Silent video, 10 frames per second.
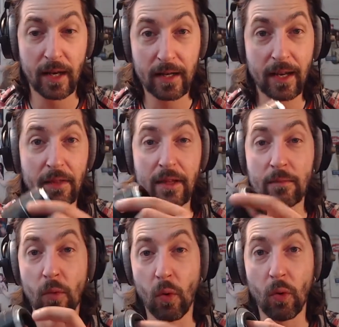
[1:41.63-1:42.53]
Nothing
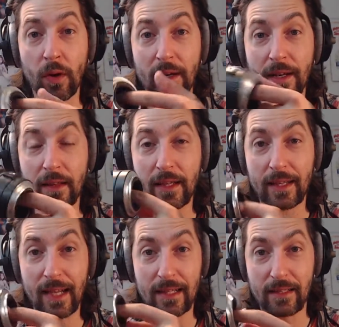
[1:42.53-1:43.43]
more, nothing
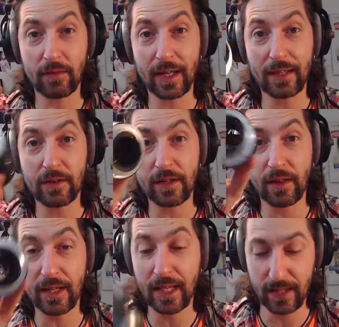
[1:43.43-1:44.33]
less, right? There's
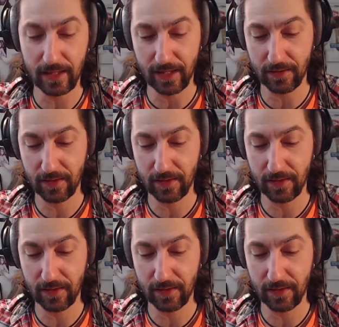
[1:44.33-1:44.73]
nothing in there.